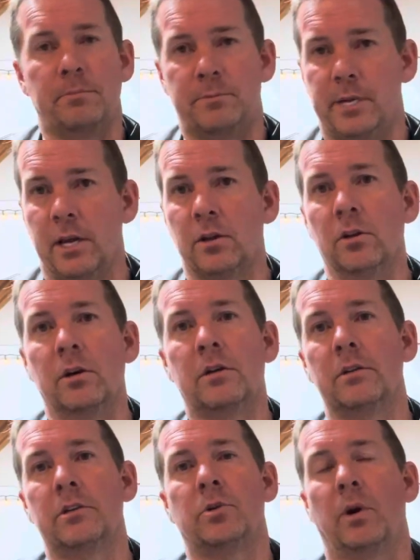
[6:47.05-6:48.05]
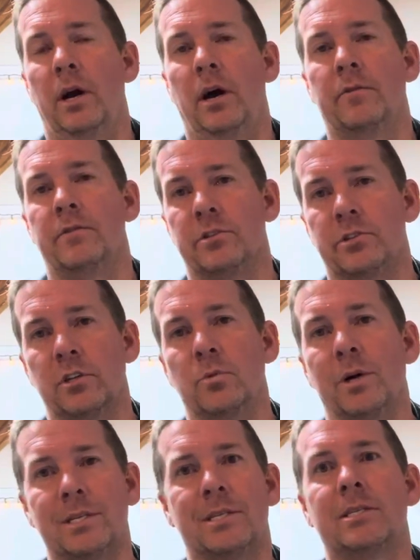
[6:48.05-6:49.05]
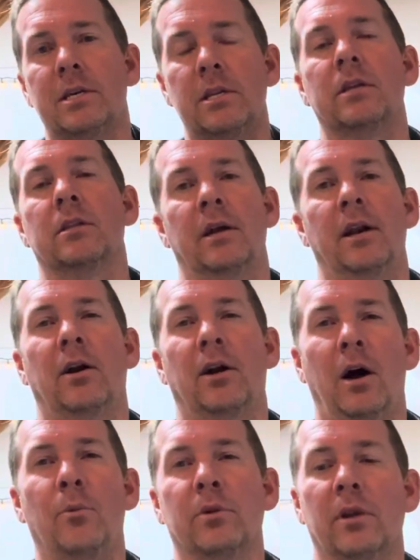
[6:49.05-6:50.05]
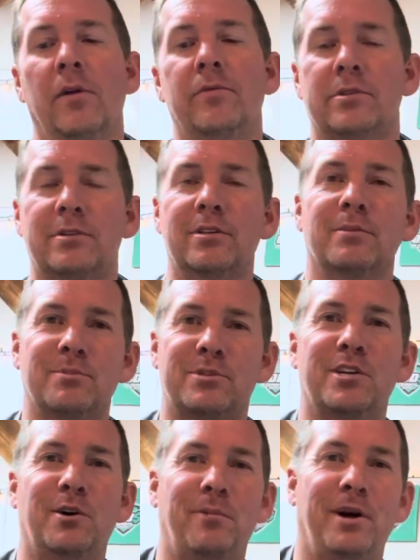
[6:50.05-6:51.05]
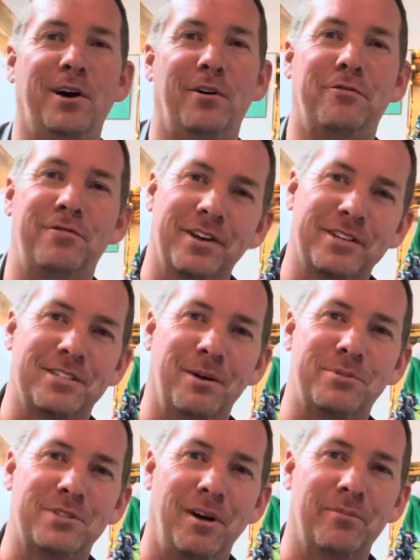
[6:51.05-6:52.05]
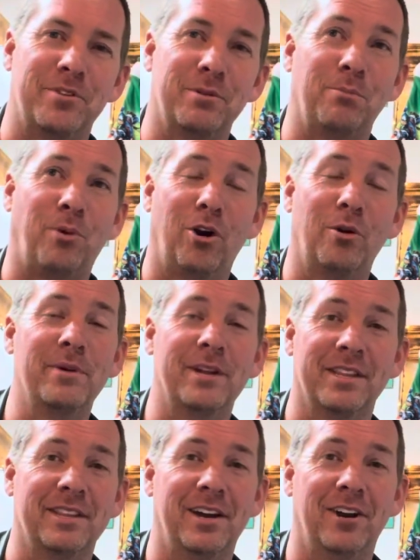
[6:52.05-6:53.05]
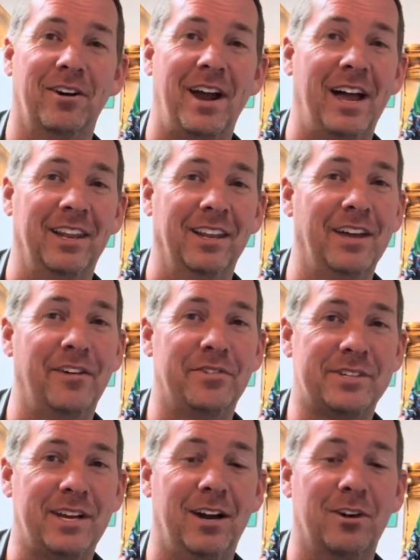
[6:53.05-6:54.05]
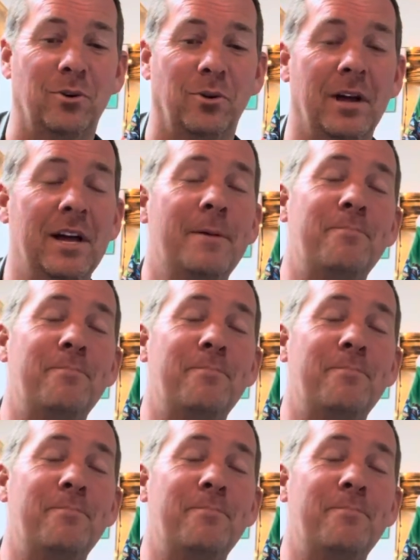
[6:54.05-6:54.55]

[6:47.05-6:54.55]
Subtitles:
take a look in the draft and see what's sitting there, I would love to see them somehow fix up something permanent there at left tackle,